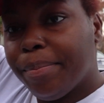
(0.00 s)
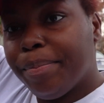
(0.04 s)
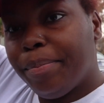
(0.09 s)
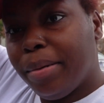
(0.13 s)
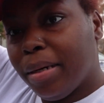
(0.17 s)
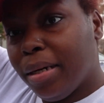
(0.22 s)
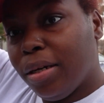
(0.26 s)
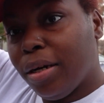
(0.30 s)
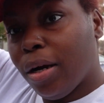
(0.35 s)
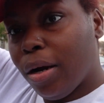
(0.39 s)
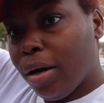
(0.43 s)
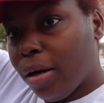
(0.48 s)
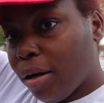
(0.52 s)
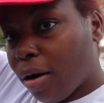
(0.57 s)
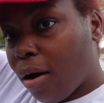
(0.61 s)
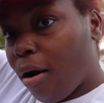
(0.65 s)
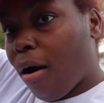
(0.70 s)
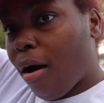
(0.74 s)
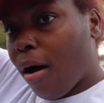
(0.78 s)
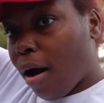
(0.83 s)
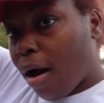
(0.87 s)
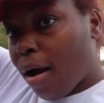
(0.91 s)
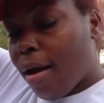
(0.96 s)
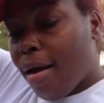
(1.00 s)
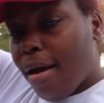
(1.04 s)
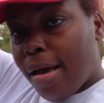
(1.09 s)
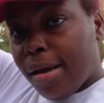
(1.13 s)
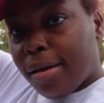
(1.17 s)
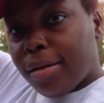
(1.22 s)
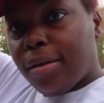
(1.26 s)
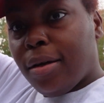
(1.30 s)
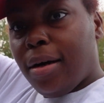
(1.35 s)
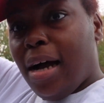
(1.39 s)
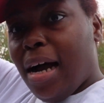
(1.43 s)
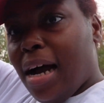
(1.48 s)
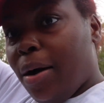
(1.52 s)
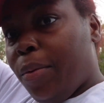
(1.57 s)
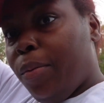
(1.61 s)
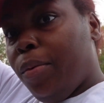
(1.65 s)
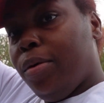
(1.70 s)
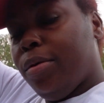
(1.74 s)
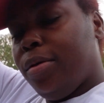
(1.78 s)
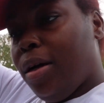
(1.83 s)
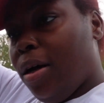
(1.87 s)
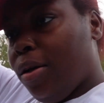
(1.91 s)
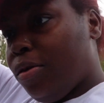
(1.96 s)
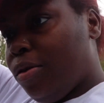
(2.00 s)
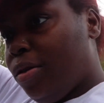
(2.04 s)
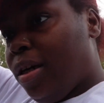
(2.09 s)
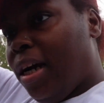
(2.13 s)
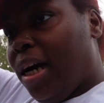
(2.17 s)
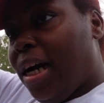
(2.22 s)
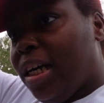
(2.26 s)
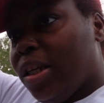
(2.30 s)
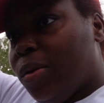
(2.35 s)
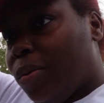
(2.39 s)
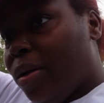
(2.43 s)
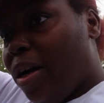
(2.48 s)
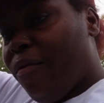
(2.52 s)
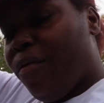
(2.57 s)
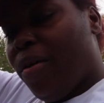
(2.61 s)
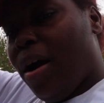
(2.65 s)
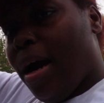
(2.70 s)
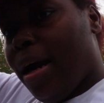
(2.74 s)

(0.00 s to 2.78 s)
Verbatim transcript: putting her in the car so I will talk to you guys whenever